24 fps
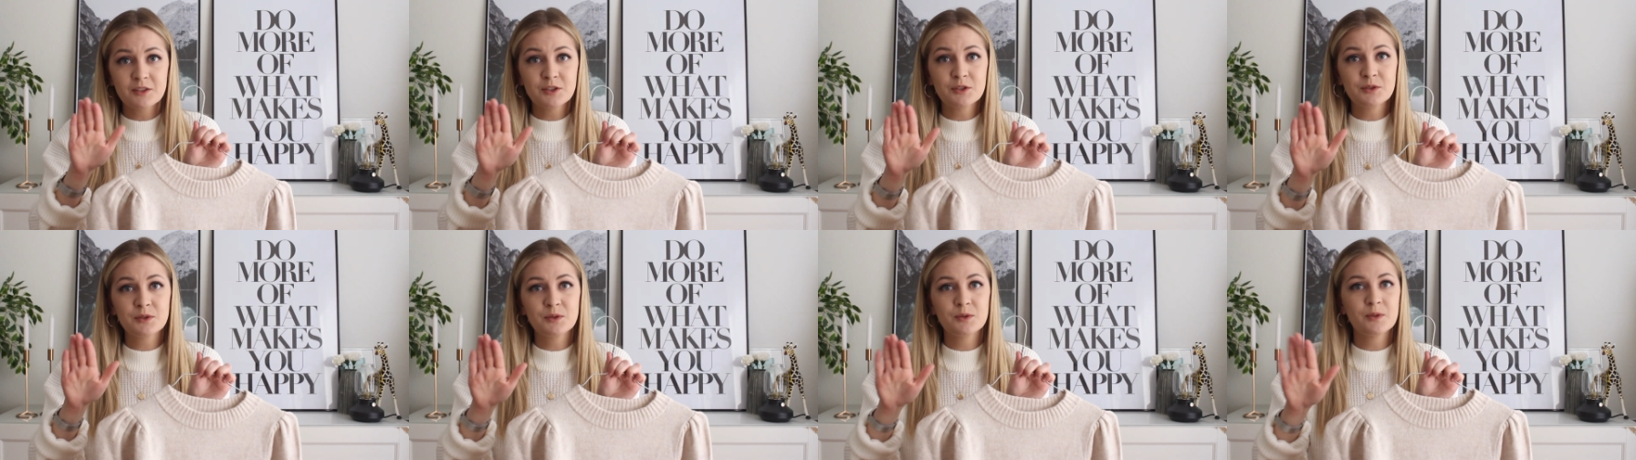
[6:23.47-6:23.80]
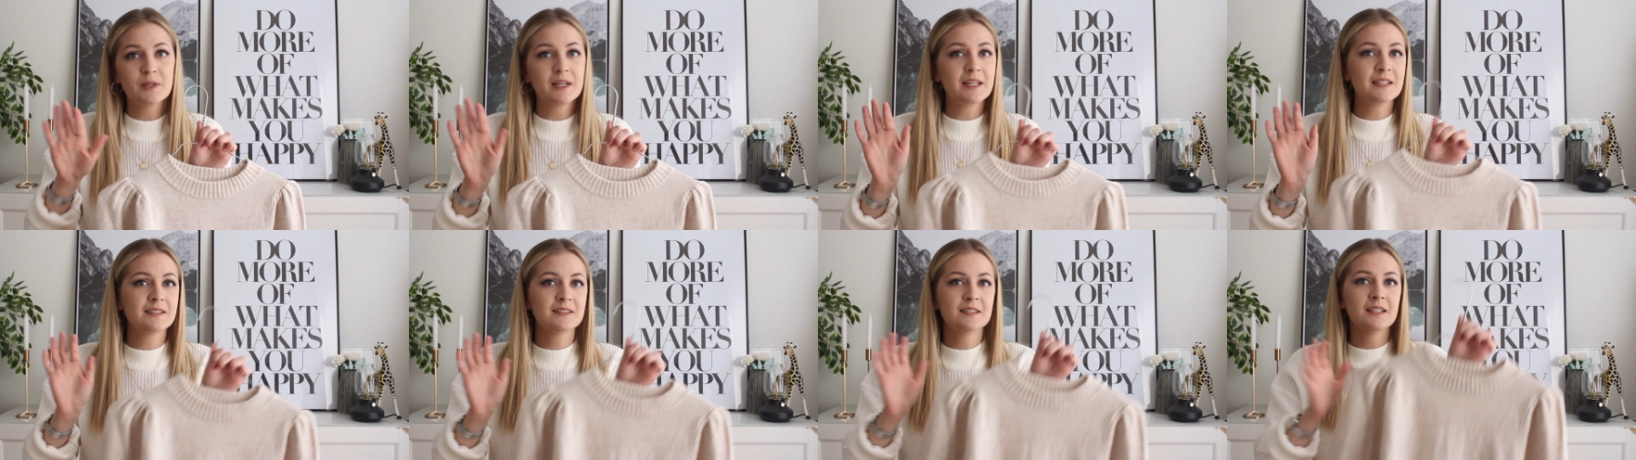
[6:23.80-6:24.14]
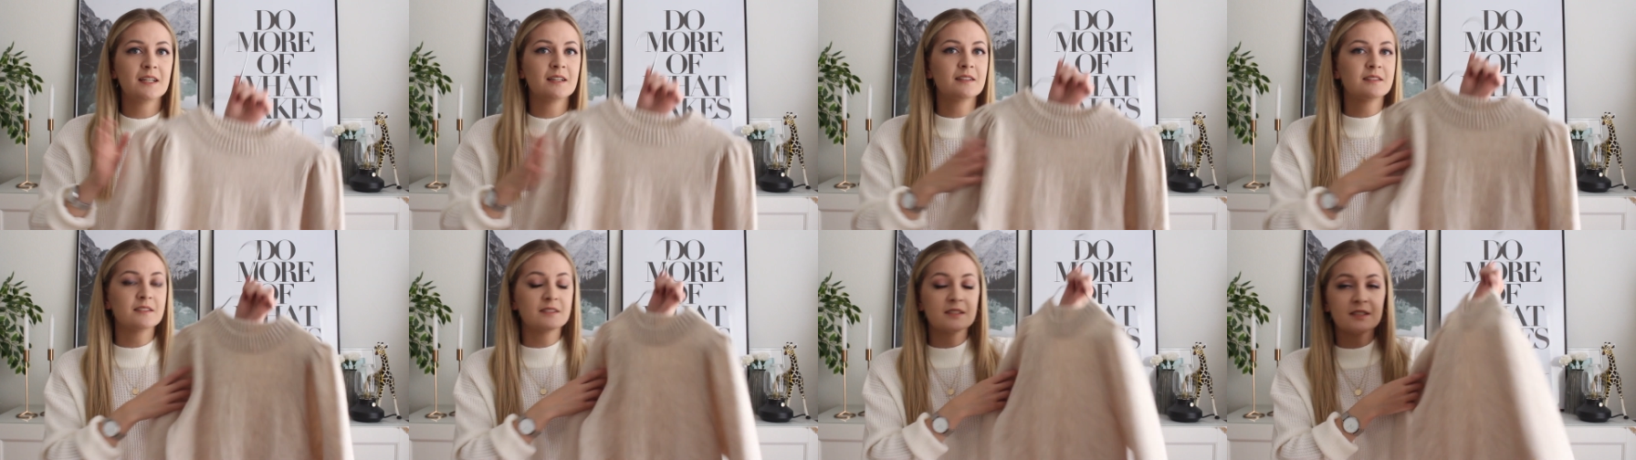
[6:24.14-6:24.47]
too crazy,
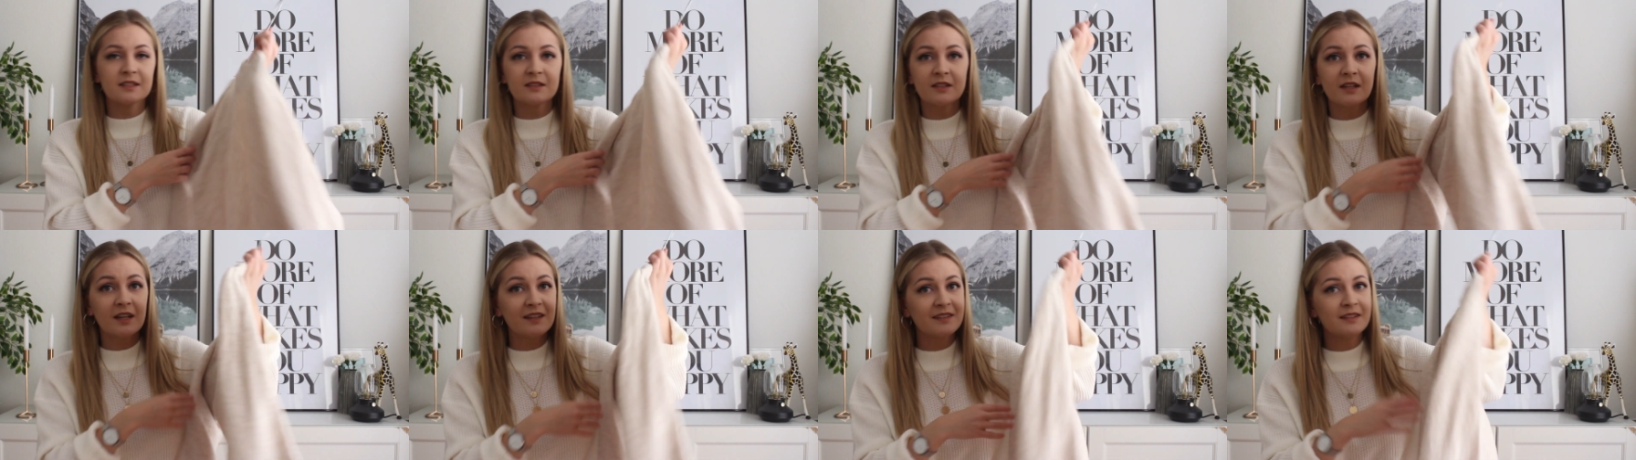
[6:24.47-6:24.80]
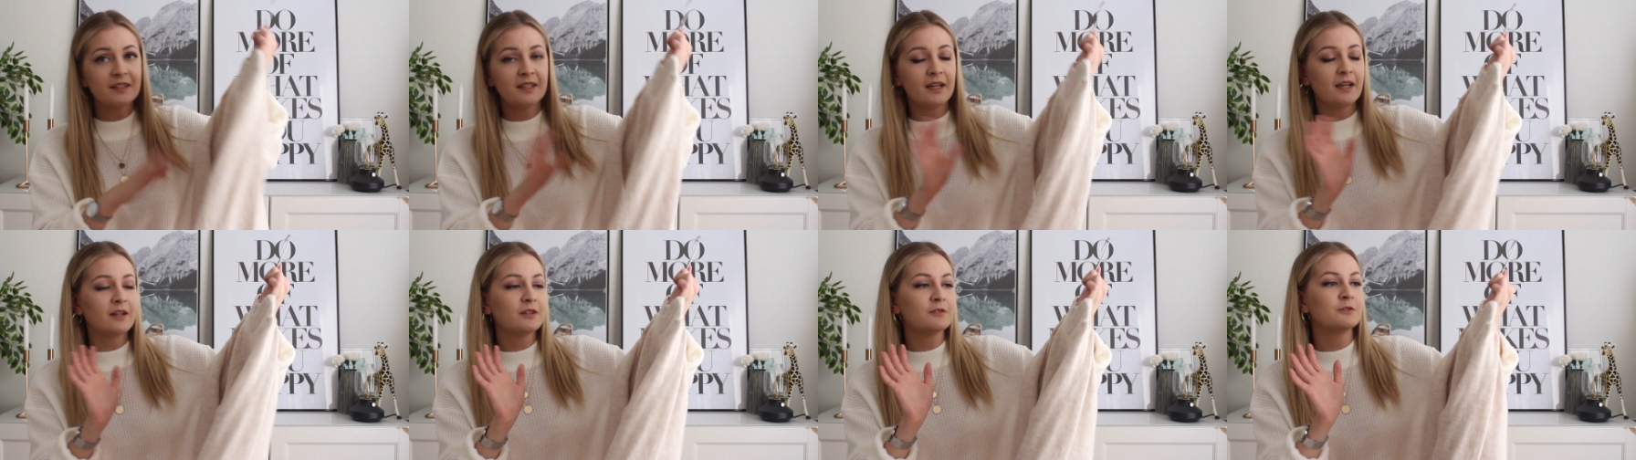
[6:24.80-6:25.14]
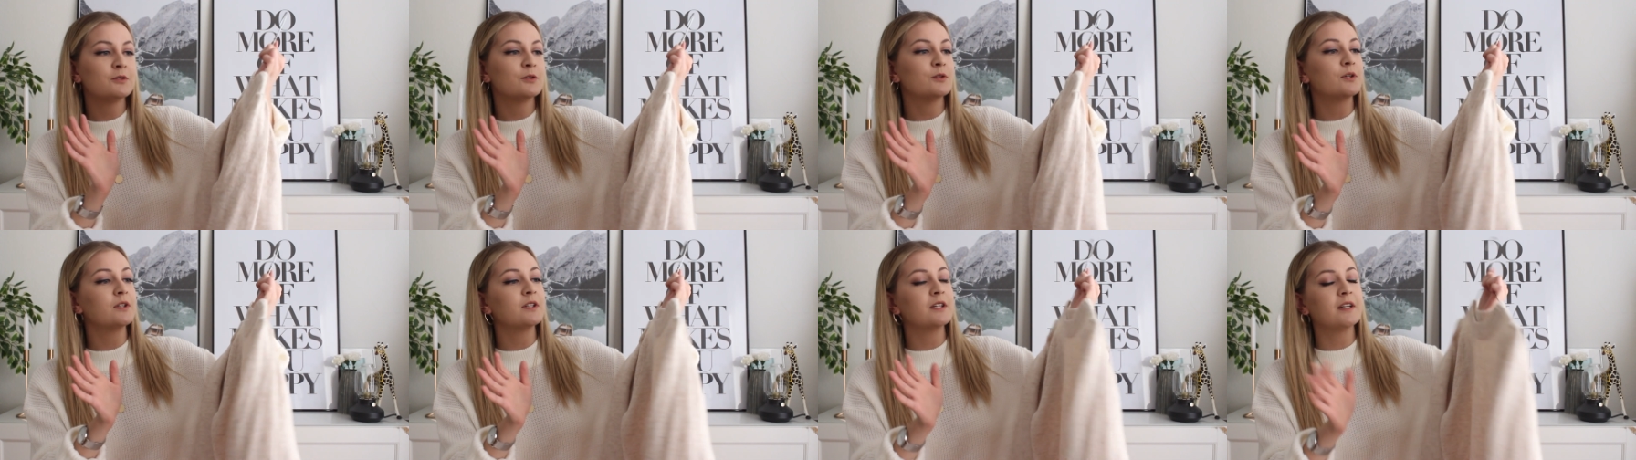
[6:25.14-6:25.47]
it's nothing out of
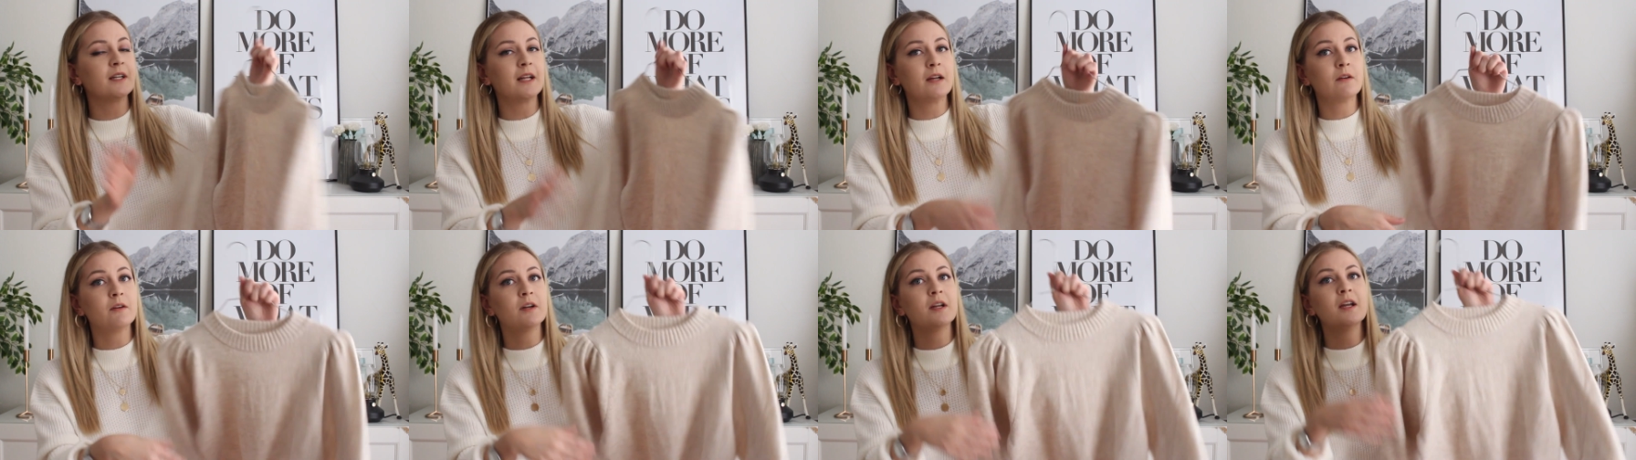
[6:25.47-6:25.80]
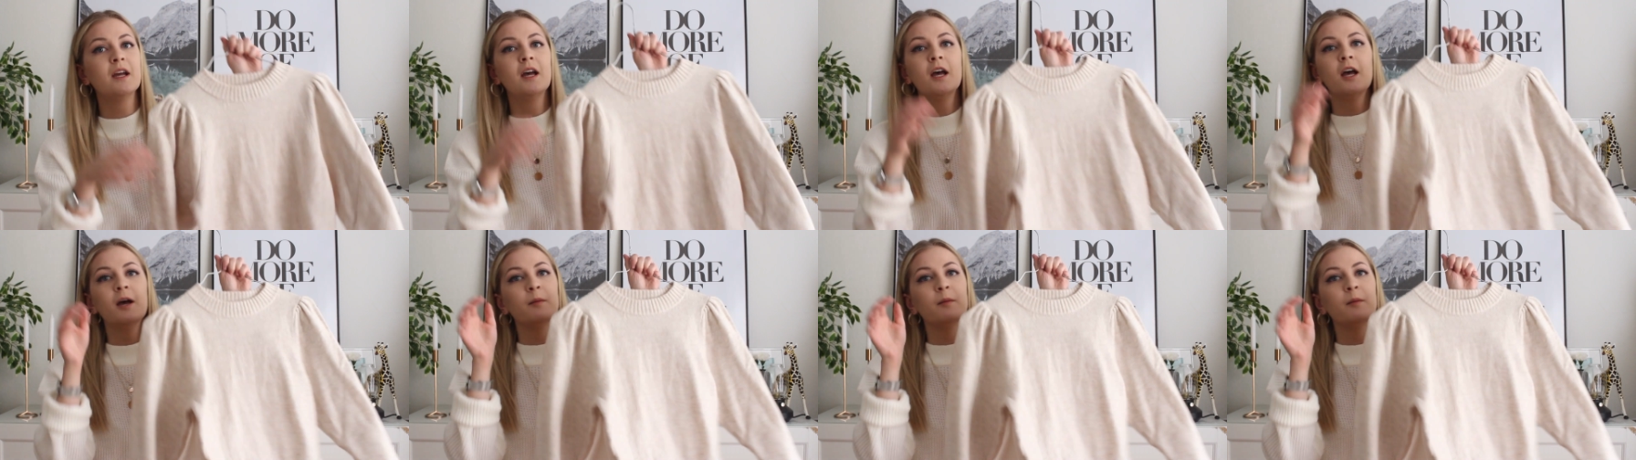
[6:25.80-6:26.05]
the ordinary,